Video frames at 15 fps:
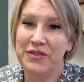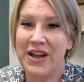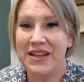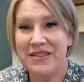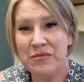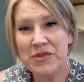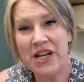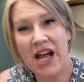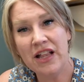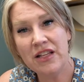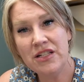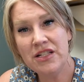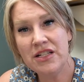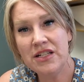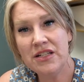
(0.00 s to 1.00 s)
had some
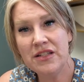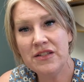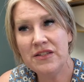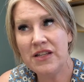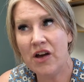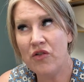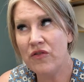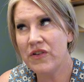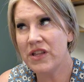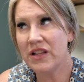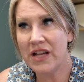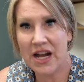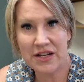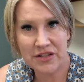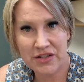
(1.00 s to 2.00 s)
challenges over the
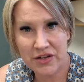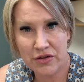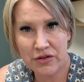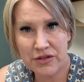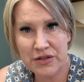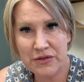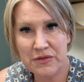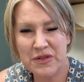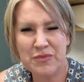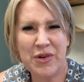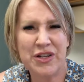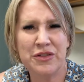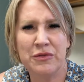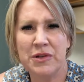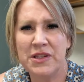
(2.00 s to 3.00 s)
last year or two,
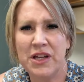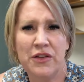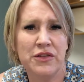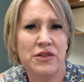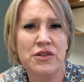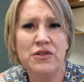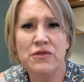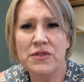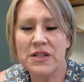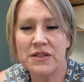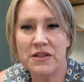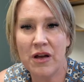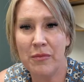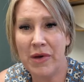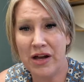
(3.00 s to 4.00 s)
especially with all the news
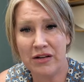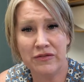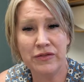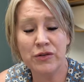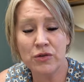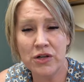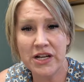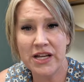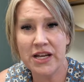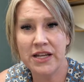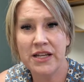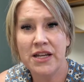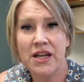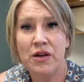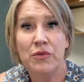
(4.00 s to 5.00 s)
that's come out of
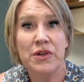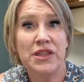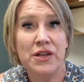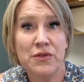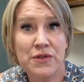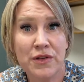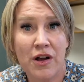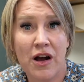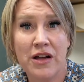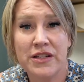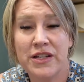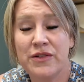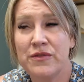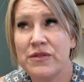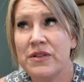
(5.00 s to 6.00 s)
Florida with those
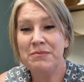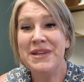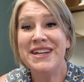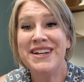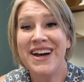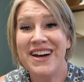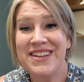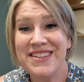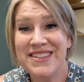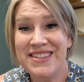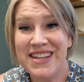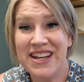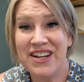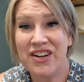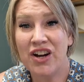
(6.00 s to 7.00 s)
condos, because
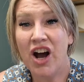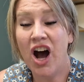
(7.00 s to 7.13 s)
they're